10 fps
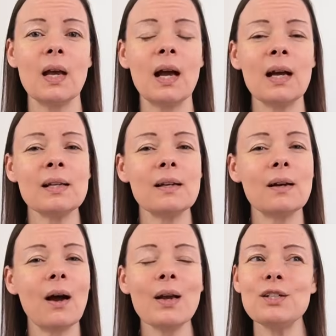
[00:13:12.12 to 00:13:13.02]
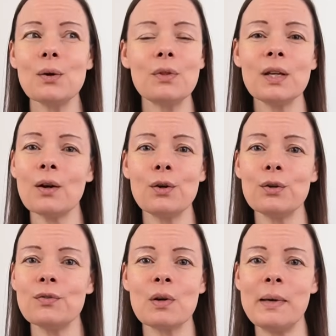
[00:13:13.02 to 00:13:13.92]
And I don't think I
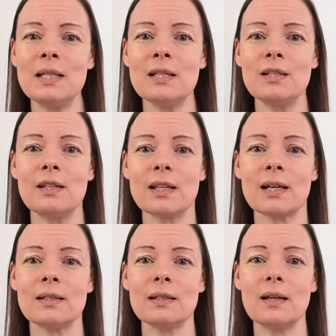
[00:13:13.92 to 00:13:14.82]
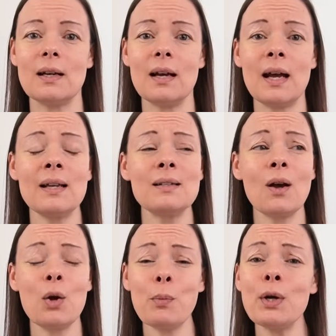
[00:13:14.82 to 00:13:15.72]
could have committed to that, and
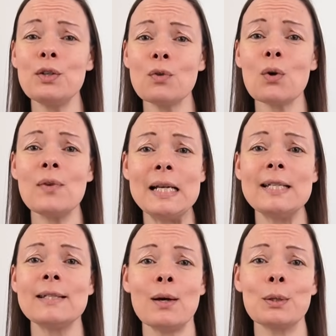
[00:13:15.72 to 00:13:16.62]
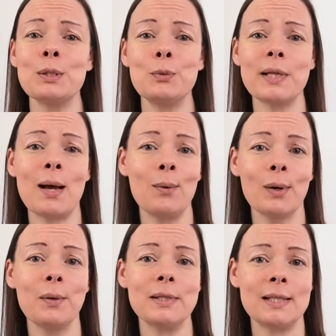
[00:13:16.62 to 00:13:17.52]
I might have got really disheartened with how
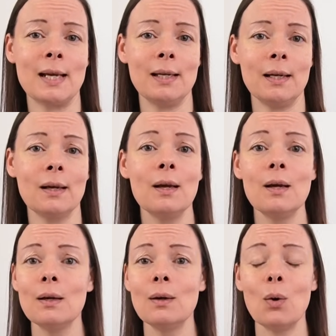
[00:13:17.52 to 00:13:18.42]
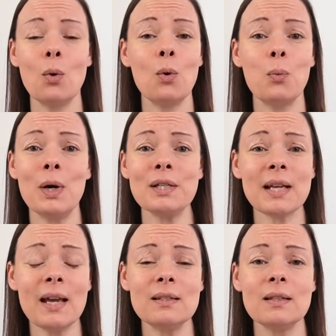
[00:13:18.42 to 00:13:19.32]
long it was taking, or worst
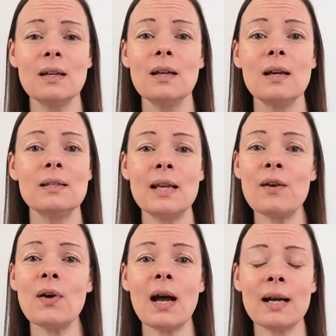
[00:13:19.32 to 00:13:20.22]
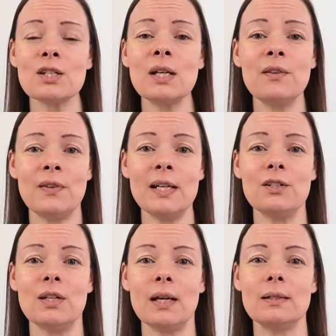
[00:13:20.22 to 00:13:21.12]
case, never actually
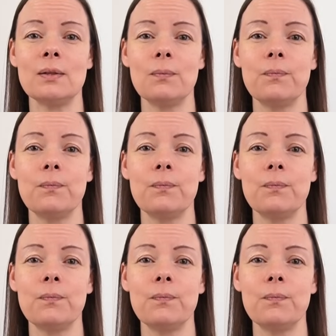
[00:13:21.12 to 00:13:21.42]
finished it.